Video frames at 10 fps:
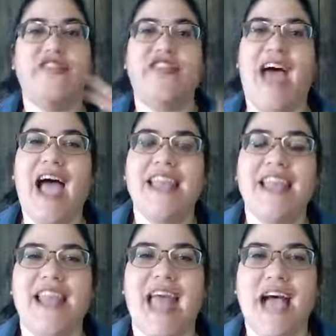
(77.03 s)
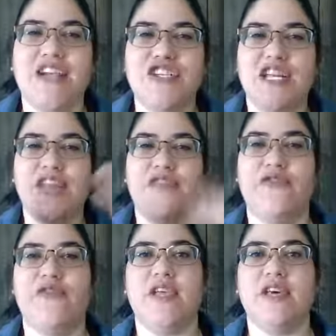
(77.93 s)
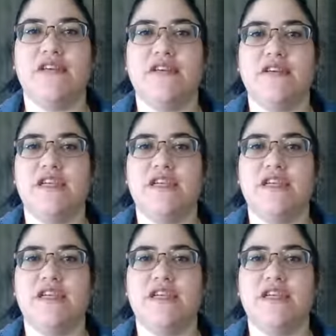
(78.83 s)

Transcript: that can actually feel